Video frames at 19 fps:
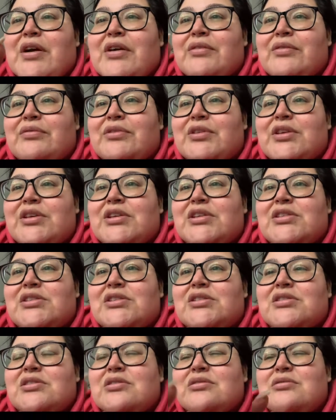of
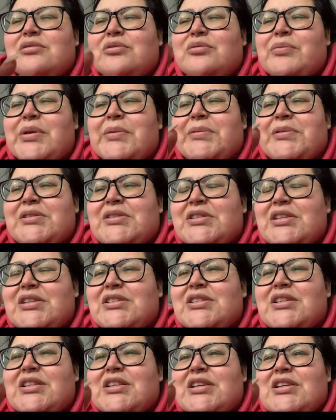these, or maybe
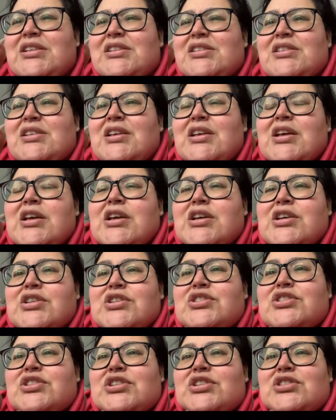6 of these,
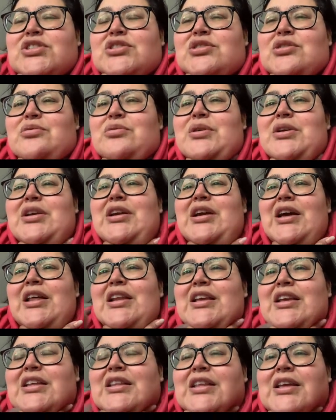just so we can kind
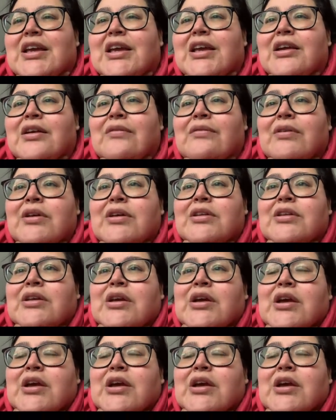of get the hang of it.